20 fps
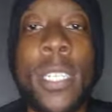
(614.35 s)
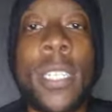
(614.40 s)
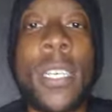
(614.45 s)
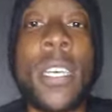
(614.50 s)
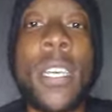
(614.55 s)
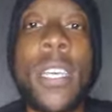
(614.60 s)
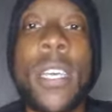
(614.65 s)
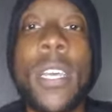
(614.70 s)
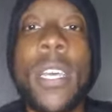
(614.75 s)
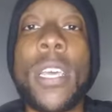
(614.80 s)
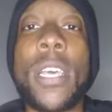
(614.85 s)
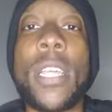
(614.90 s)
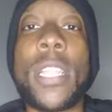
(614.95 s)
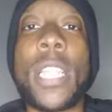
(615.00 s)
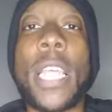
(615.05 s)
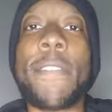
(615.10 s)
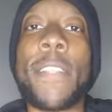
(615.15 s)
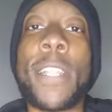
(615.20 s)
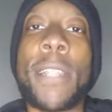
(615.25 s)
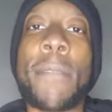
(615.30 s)
but
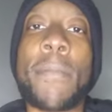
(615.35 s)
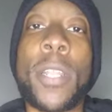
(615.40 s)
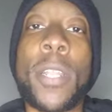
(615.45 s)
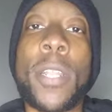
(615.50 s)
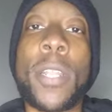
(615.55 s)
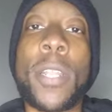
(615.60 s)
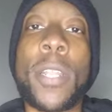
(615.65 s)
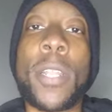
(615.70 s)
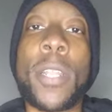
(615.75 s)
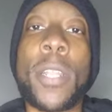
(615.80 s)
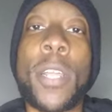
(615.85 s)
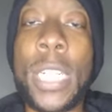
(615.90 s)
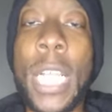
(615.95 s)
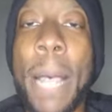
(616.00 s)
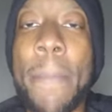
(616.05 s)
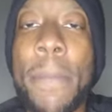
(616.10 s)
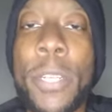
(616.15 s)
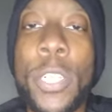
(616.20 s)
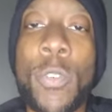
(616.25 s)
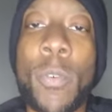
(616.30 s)
I make it for you and I want
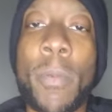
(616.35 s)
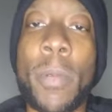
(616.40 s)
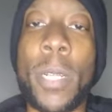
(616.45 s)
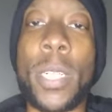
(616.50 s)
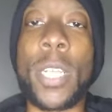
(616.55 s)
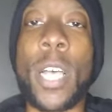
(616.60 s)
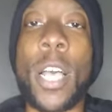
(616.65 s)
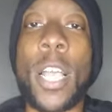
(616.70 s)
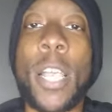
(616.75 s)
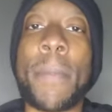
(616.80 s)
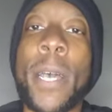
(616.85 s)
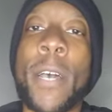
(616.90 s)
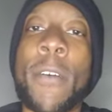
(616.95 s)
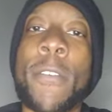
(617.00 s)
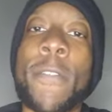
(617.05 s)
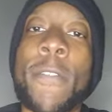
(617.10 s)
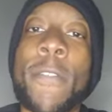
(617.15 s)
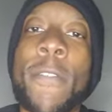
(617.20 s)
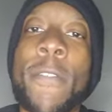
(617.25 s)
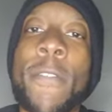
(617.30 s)
to know what you want me to
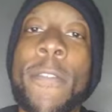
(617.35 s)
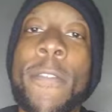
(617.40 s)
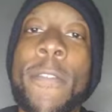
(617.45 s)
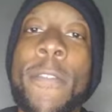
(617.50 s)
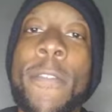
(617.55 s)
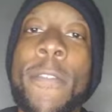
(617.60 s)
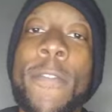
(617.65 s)
talk about